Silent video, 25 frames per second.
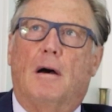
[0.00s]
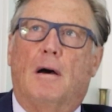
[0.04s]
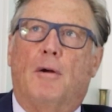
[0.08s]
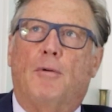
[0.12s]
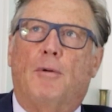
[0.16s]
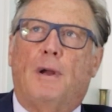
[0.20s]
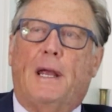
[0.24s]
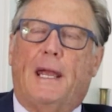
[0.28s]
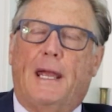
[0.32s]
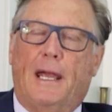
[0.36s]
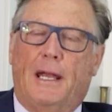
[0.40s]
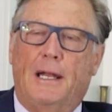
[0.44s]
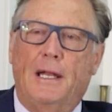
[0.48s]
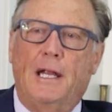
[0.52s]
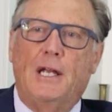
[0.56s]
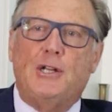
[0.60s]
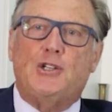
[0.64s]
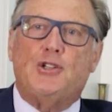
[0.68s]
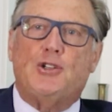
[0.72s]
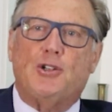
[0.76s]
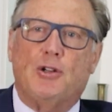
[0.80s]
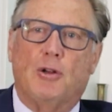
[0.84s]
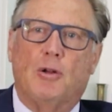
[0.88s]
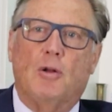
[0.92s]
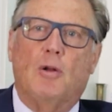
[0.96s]
a
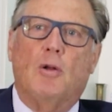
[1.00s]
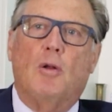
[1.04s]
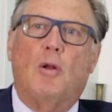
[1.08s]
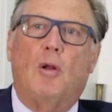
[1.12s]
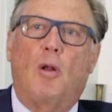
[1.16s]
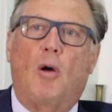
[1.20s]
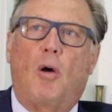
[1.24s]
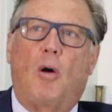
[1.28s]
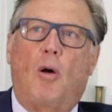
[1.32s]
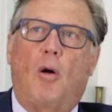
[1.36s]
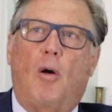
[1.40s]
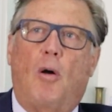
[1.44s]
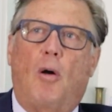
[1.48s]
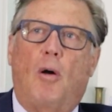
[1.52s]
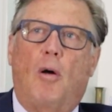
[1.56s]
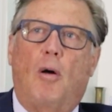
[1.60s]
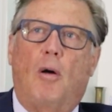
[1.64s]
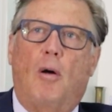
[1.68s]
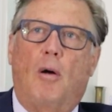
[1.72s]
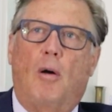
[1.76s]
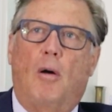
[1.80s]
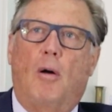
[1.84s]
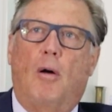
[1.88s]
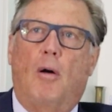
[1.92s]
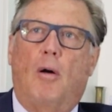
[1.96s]
recognition
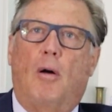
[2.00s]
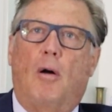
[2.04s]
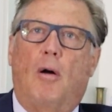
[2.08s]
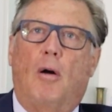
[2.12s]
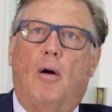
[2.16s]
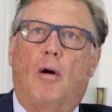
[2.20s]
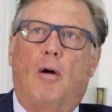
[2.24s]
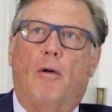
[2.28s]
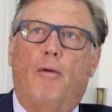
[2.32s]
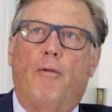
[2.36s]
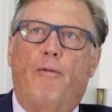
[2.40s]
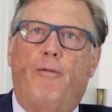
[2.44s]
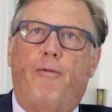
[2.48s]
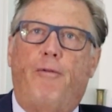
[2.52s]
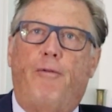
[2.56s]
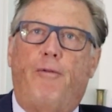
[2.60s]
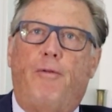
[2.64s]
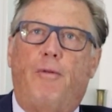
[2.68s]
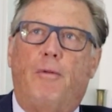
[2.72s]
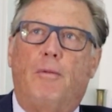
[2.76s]
of